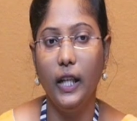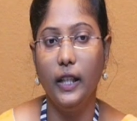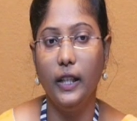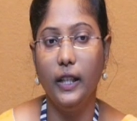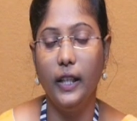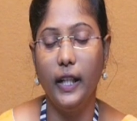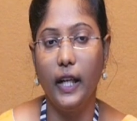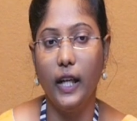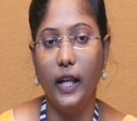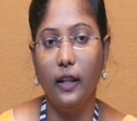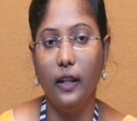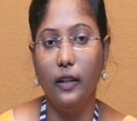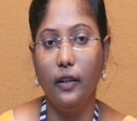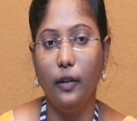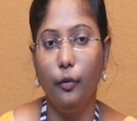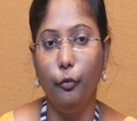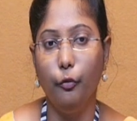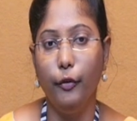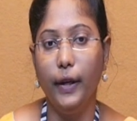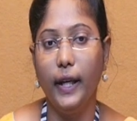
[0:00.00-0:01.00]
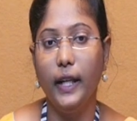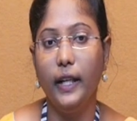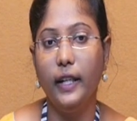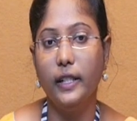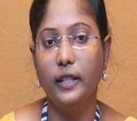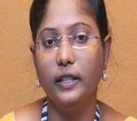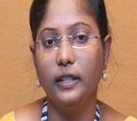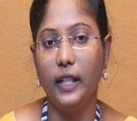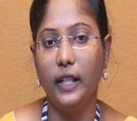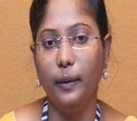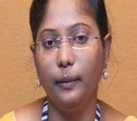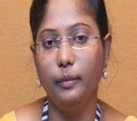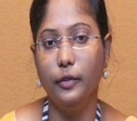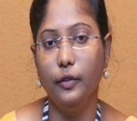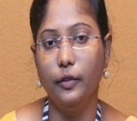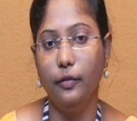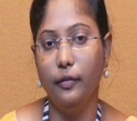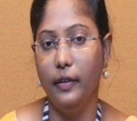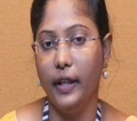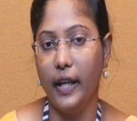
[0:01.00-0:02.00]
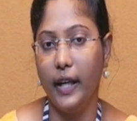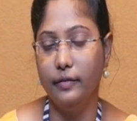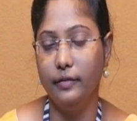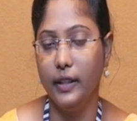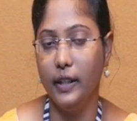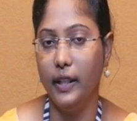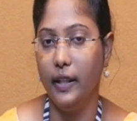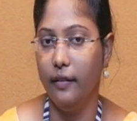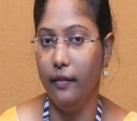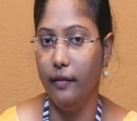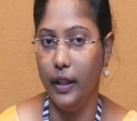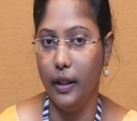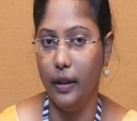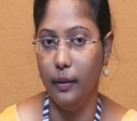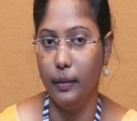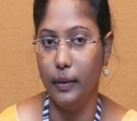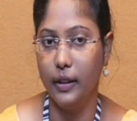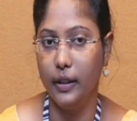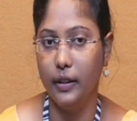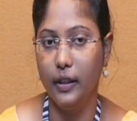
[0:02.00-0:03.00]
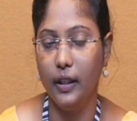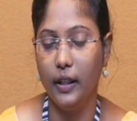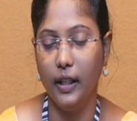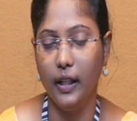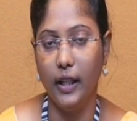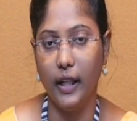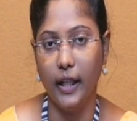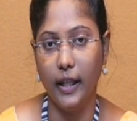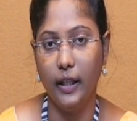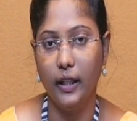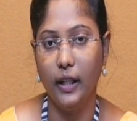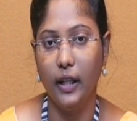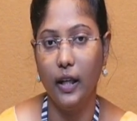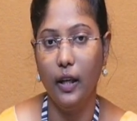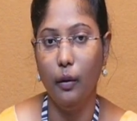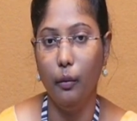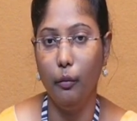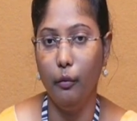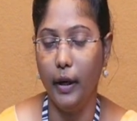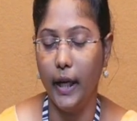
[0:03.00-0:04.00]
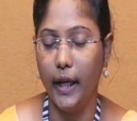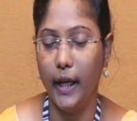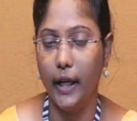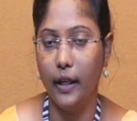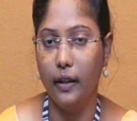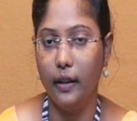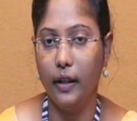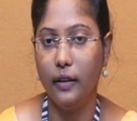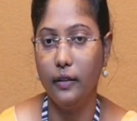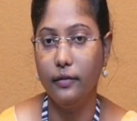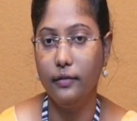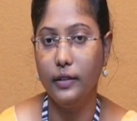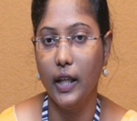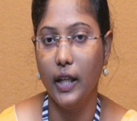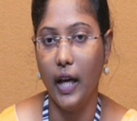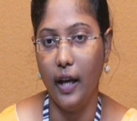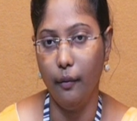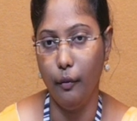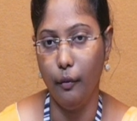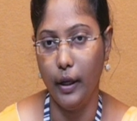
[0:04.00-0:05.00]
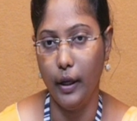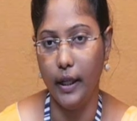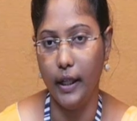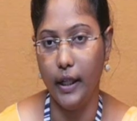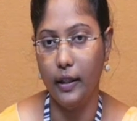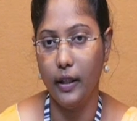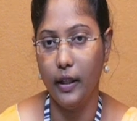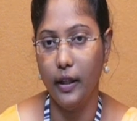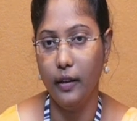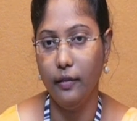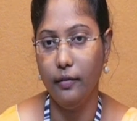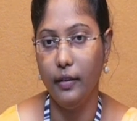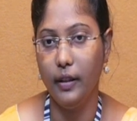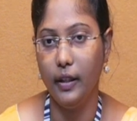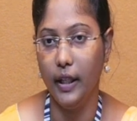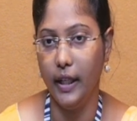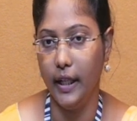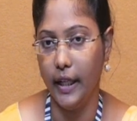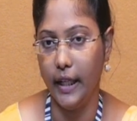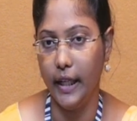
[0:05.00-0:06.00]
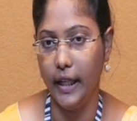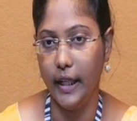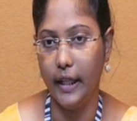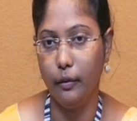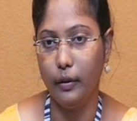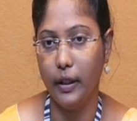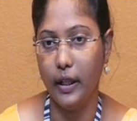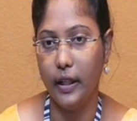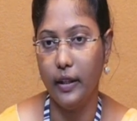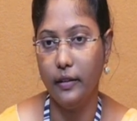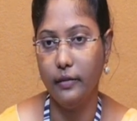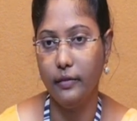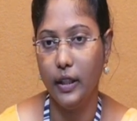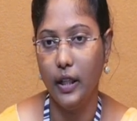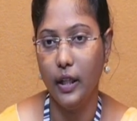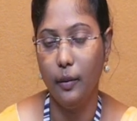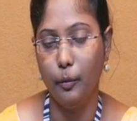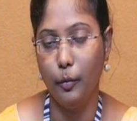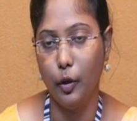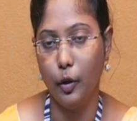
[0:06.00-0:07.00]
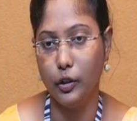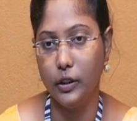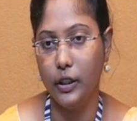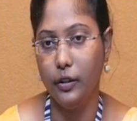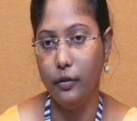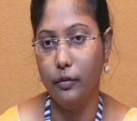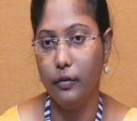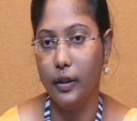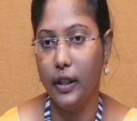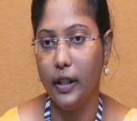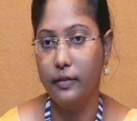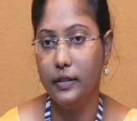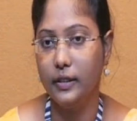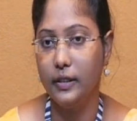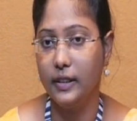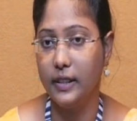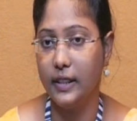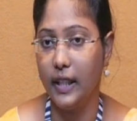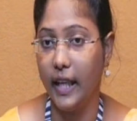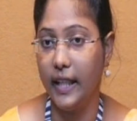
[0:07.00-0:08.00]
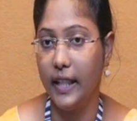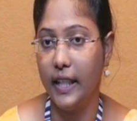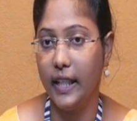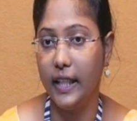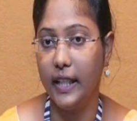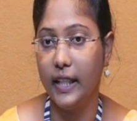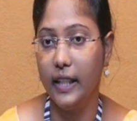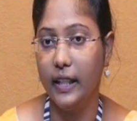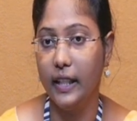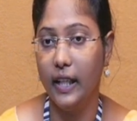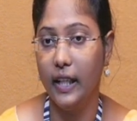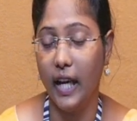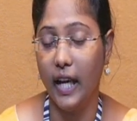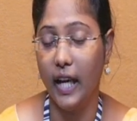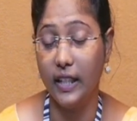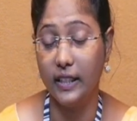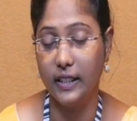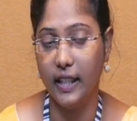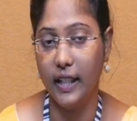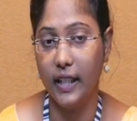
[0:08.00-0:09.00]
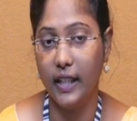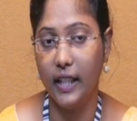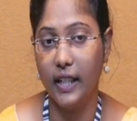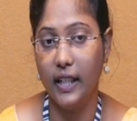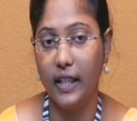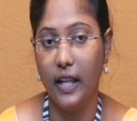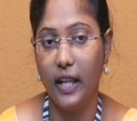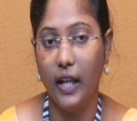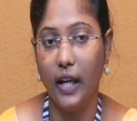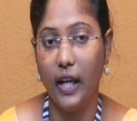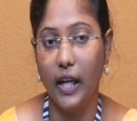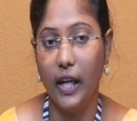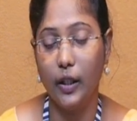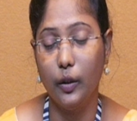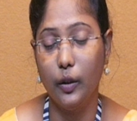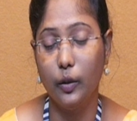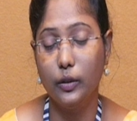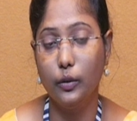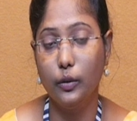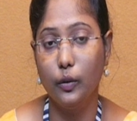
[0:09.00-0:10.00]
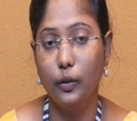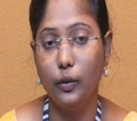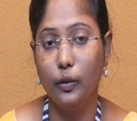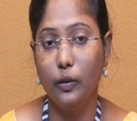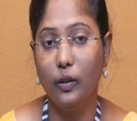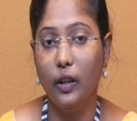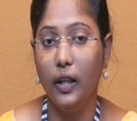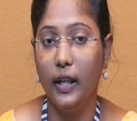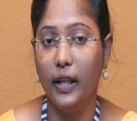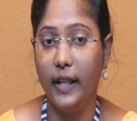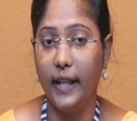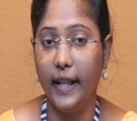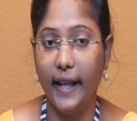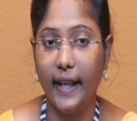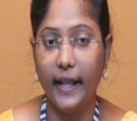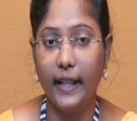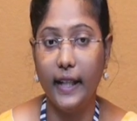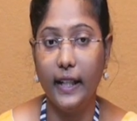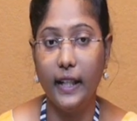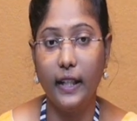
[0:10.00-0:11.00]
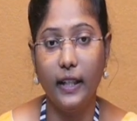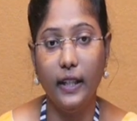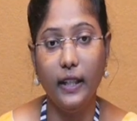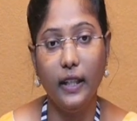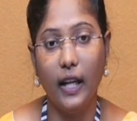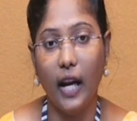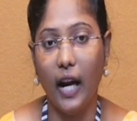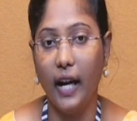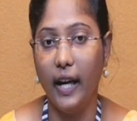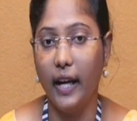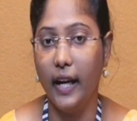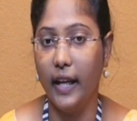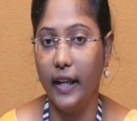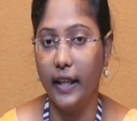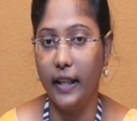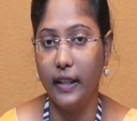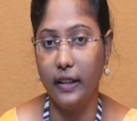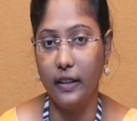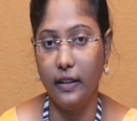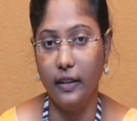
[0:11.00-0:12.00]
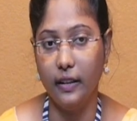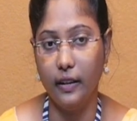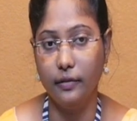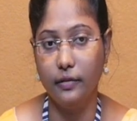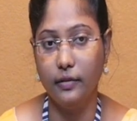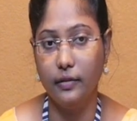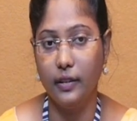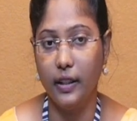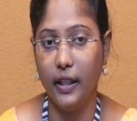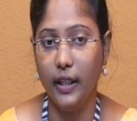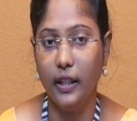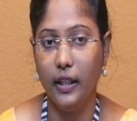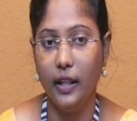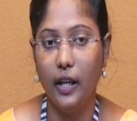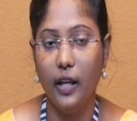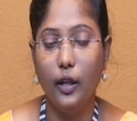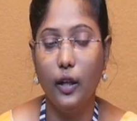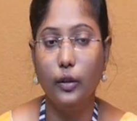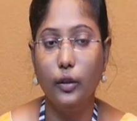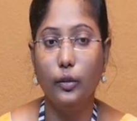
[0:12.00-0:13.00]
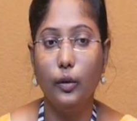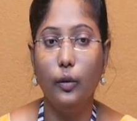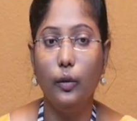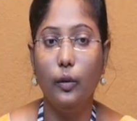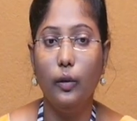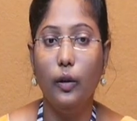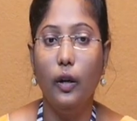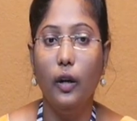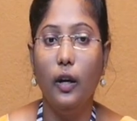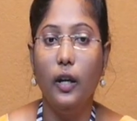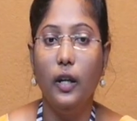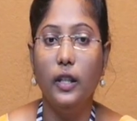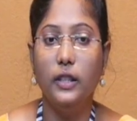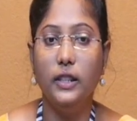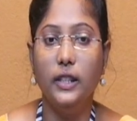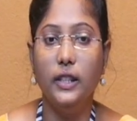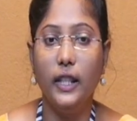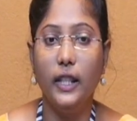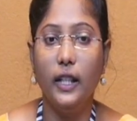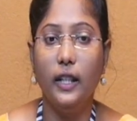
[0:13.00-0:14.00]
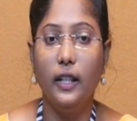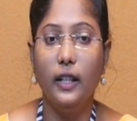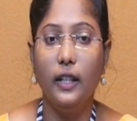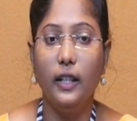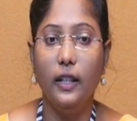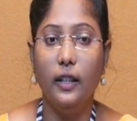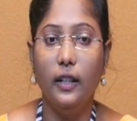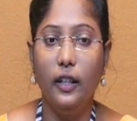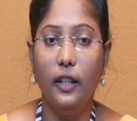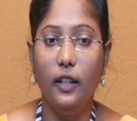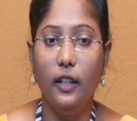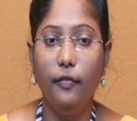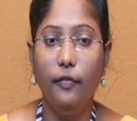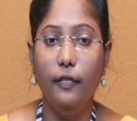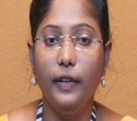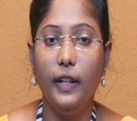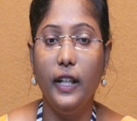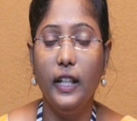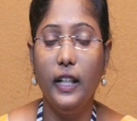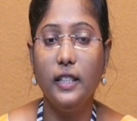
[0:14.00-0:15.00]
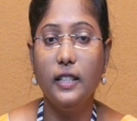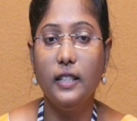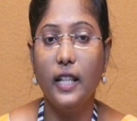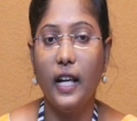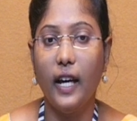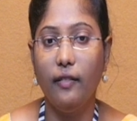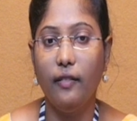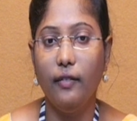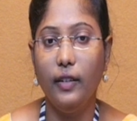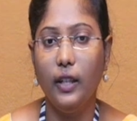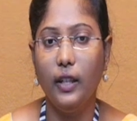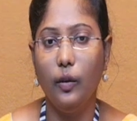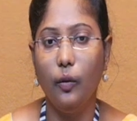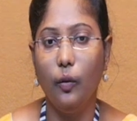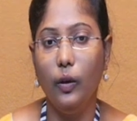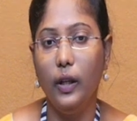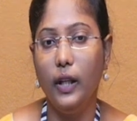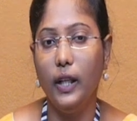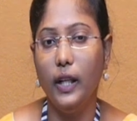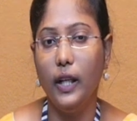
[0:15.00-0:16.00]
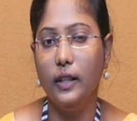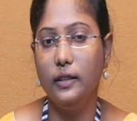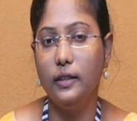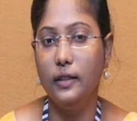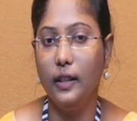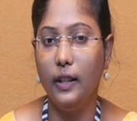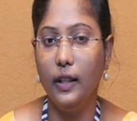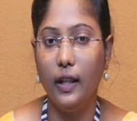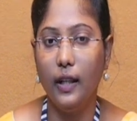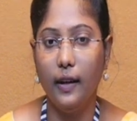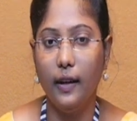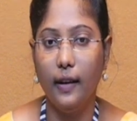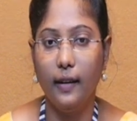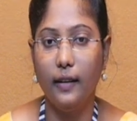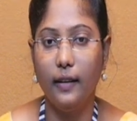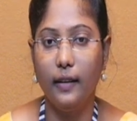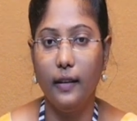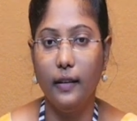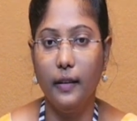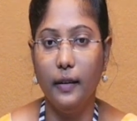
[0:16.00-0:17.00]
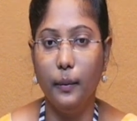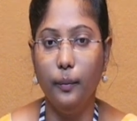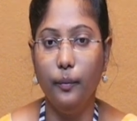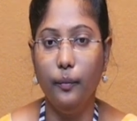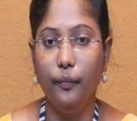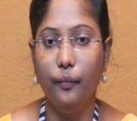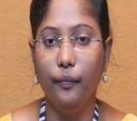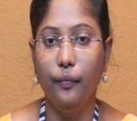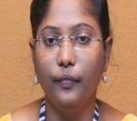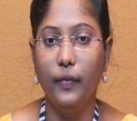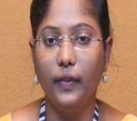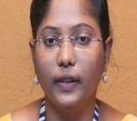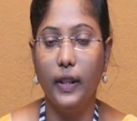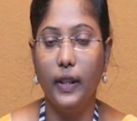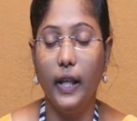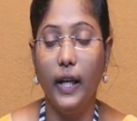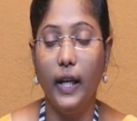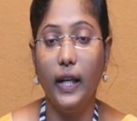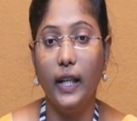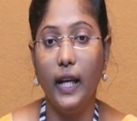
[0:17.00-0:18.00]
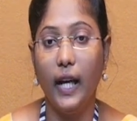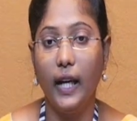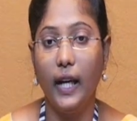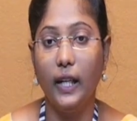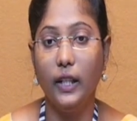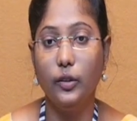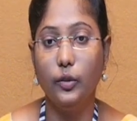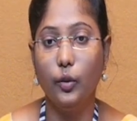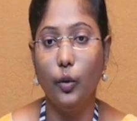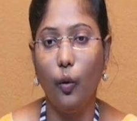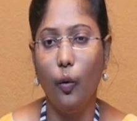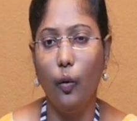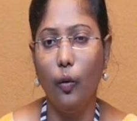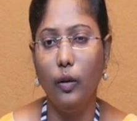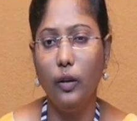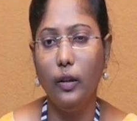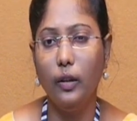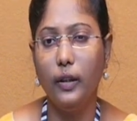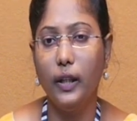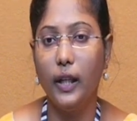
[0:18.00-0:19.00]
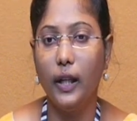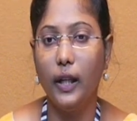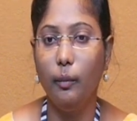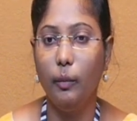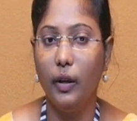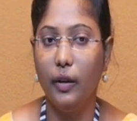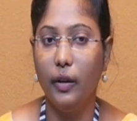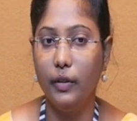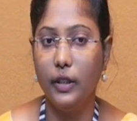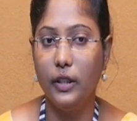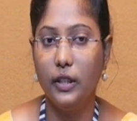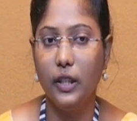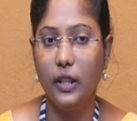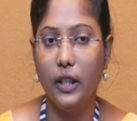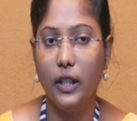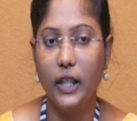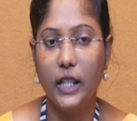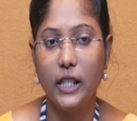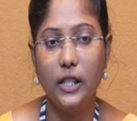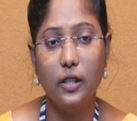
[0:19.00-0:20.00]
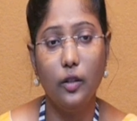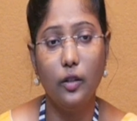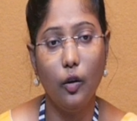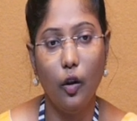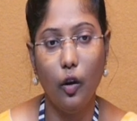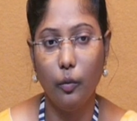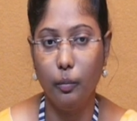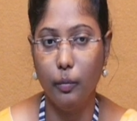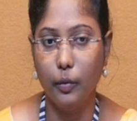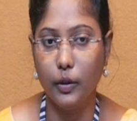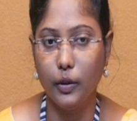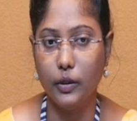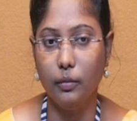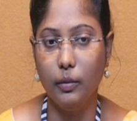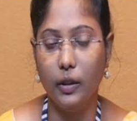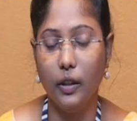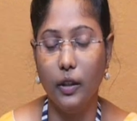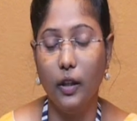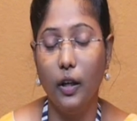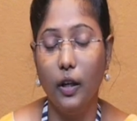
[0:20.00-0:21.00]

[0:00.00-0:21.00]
there are various types of graphs are available, like weighted graphs, unweighted graphs, negative graphs, positive graphs, cyclic, acyclic, and also directed and undirected graphs, right? So if it is having only a single algorithm that handles all the time efficiently is not possible.